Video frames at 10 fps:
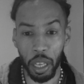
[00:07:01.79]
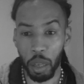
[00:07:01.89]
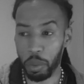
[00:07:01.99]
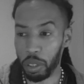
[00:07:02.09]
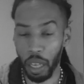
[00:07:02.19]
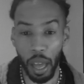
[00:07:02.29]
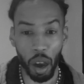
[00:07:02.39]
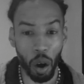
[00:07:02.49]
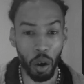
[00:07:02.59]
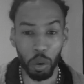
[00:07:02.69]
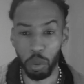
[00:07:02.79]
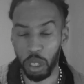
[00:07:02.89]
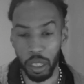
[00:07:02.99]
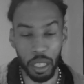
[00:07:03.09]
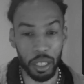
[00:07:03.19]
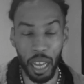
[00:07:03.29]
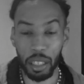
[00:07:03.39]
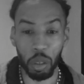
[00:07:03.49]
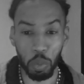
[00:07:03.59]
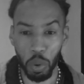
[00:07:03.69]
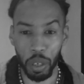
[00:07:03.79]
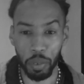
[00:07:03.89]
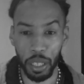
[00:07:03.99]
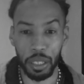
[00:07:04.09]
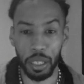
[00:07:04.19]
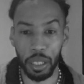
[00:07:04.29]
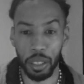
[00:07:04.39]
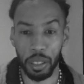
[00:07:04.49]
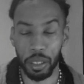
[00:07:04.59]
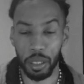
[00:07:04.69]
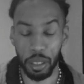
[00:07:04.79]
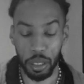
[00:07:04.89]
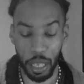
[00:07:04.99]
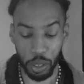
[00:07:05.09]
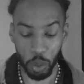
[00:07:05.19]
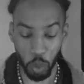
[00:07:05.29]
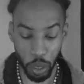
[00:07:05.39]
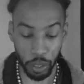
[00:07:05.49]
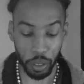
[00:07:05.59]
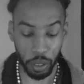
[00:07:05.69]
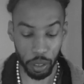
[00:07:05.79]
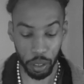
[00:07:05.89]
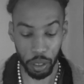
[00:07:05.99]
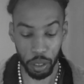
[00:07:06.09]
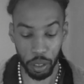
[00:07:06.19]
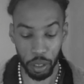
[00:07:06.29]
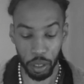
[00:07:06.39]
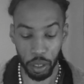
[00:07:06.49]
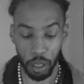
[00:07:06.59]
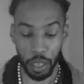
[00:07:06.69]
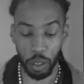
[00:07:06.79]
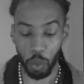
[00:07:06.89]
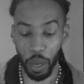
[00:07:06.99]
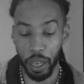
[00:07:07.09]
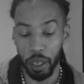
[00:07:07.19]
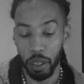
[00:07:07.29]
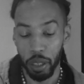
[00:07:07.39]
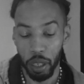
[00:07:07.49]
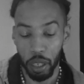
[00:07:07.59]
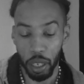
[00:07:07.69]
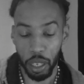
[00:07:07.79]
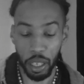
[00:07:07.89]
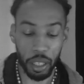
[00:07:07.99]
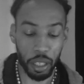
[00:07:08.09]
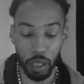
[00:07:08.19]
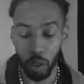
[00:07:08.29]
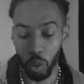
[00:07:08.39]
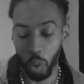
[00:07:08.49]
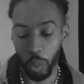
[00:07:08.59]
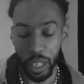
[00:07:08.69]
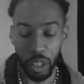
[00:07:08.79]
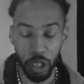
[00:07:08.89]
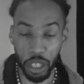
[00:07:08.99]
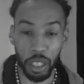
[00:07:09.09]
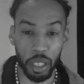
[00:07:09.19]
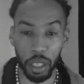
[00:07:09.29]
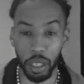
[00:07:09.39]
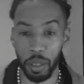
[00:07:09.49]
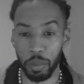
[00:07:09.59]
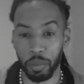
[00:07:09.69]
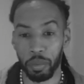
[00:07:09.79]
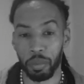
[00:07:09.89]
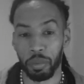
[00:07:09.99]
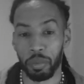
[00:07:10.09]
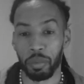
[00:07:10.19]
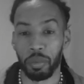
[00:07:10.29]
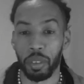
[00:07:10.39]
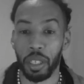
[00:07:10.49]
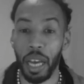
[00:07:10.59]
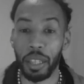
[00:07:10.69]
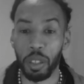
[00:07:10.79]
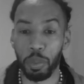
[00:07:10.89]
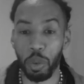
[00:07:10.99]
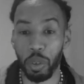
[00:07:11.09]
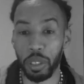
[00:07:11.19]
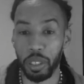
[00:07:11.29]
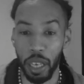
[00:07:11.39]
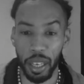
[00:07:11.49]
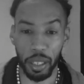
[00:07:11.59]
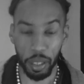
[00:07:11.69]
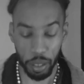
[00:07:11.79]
it was like, oh shit, that's the one right there. That's the one. Like the way he did it or the way she did it got them on 10